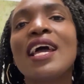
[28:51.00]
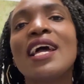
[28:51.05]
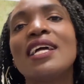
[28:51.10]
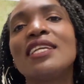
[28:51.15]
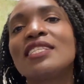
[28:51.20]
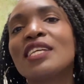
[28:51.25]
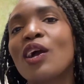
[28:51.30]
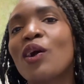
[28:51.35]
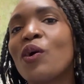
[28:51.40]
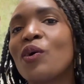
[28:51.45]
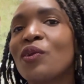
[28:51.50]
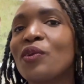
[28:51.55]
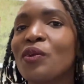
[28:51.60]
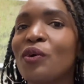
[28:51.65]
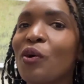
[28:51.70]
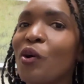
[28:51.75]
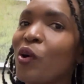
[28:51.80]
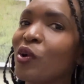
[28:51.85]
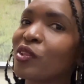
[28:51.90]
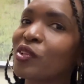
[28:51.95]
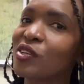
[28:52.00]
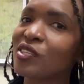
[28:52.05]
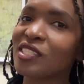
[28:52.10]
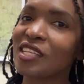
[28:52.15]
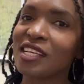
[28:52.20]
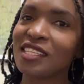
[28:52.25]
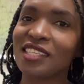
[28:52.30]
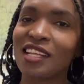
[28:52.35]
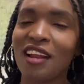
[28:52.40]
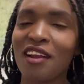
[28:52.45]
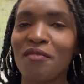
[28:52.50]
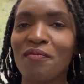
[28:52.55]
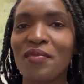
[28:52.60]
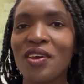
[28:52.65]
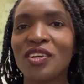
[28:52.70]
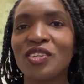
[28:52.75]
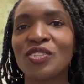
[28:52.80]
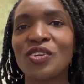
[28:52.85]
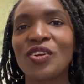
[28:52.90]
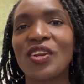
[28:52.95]
check on all those things that I
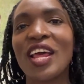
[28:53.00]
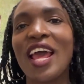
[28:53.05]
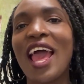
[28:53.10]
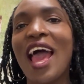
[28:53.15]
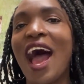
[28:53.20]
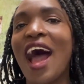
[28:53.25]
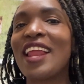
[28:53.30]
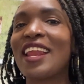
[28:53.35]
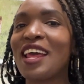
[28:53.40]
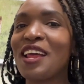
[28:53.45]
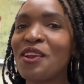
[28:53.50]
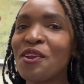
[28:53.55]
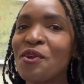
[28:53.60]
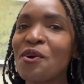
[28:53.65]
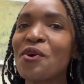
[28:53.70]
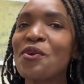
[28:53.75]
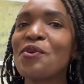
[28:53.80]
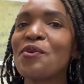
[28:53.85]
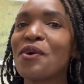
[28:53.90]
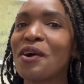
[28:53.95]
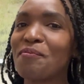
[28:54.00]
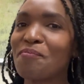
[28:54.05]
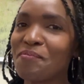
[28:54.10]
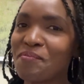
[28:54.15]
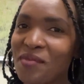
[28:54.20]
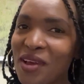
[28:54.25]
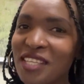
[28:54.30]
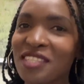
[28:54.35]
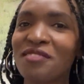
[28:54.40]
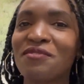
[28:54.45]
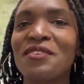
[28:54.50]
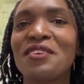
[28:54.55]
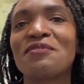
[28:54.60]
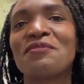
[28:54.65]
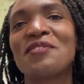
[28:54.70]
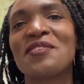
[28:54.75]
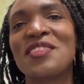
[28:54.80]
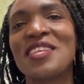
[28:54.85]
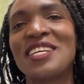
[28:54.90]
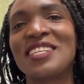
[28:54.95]
mentioned, and I know you are best fit
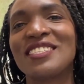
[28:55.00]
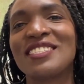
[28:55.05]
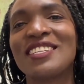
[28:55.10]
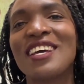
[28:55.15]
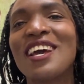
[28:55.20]
for this.